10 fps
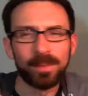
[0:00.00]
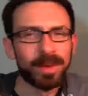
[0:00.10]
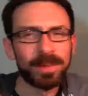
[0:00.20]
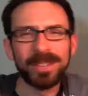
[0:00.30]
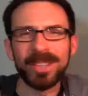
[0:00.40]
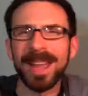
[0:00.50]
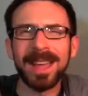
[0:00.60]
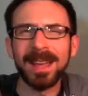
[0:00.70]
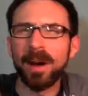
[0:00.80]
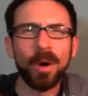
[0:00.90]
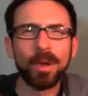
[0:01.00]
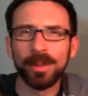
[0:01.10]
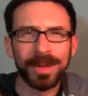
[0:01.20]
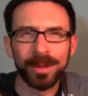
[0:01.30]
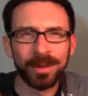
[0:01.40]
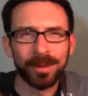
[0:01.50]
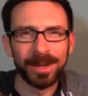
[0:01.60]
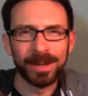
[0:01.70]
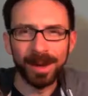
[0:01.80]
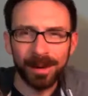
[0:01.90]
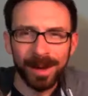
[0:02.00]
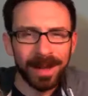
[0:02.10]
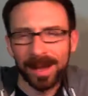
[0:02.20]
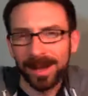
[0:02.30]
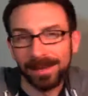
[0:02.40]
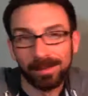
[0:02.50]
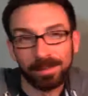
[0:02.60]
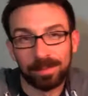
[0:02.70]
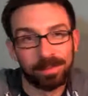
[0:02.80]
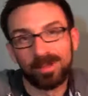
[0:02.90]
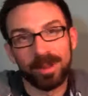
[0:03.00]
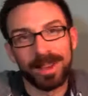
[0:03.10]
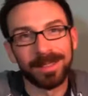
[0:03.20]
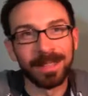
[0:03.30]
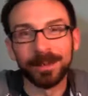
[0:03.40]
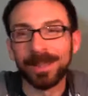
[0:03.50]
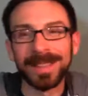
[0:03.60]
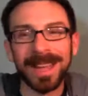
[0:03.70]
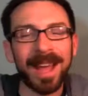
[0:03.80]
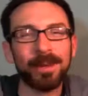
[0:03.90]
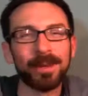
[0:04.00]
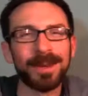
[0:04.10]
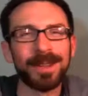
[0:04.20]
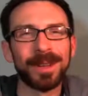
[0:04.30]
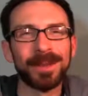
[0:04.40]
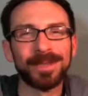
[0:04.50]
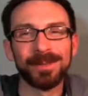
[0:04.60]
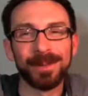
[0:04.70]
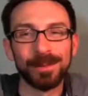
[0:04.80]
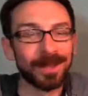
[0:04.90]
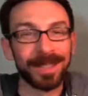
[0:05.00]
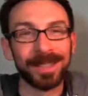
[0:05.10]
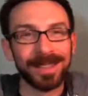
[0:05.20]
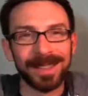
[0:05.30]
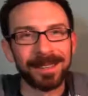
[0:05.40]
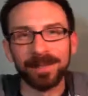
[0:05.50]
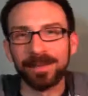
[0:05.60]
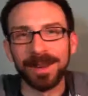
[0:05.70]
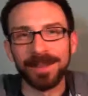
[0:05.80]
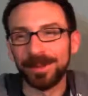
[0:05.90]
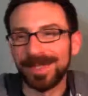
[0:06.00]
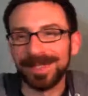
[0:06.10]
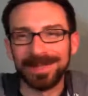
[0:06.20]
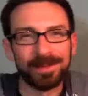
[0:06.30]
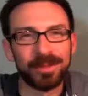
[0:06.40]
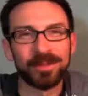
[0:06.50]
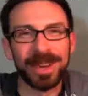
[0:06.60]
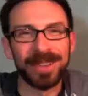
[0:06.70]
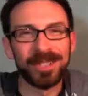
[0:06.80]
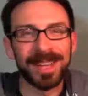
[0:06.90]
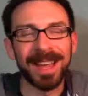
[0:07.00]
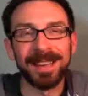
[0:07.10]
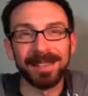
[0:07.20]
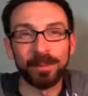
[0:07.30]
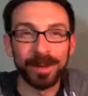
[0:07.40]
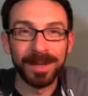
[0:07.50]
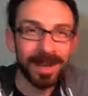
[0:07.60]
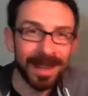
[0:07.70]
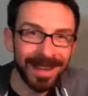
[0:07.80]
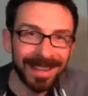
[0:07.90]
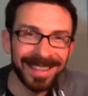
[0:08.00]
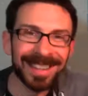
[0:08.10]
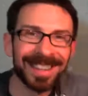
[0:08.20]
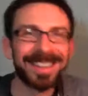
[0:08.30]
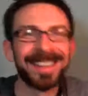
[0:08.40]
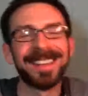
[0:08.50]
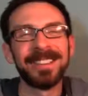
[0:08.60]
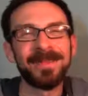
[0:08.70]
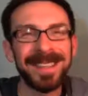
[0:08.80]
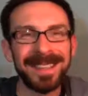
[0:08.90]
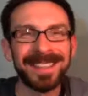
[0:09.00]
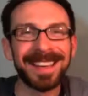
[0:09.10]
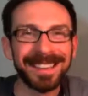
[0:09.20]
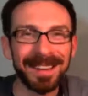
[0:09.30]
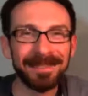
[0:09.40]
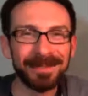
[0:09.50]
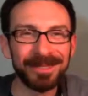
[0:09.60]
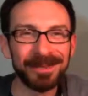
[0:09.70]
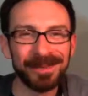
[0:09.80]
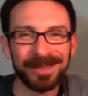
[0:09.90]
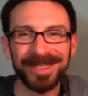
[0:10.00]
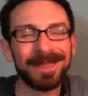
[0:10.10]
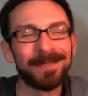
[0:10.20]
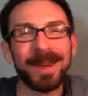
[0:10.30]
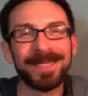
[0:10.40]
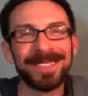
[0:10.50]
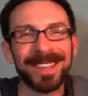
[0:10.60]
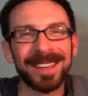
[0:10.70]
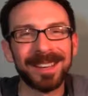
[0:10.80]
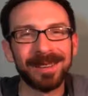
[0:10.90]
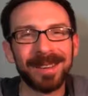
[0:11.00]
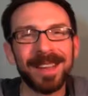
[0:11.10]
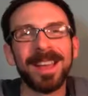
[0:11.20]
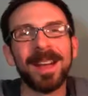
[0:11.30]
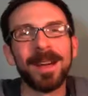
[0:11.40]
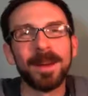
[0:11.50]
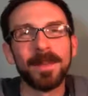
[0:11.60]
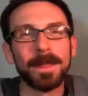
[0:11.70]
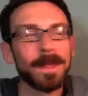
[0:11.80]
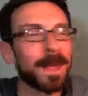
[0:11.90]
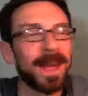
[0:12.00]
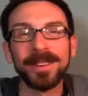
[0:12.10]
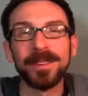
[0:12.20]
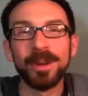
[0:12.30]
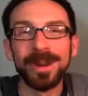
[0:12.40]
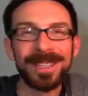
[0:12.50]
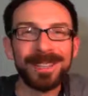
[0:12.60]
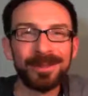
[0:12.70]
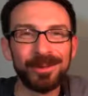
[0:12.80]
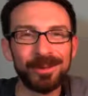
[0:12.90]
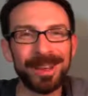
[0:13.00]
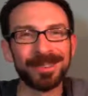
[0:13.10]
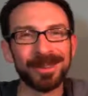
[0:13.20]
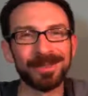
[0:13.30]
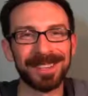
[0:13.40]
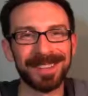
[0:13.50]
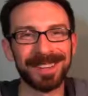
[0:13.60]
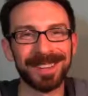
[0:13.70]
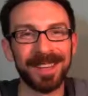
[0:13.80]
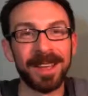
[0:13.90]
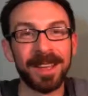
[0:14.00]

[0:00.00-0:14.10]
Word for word: pretty much hang all the way out the window and try to like look into our windows, and we were like friends with this strange cat, and then one day, hey, it's me, that guy from school, popped his head out. I had no idea it was you guys over here.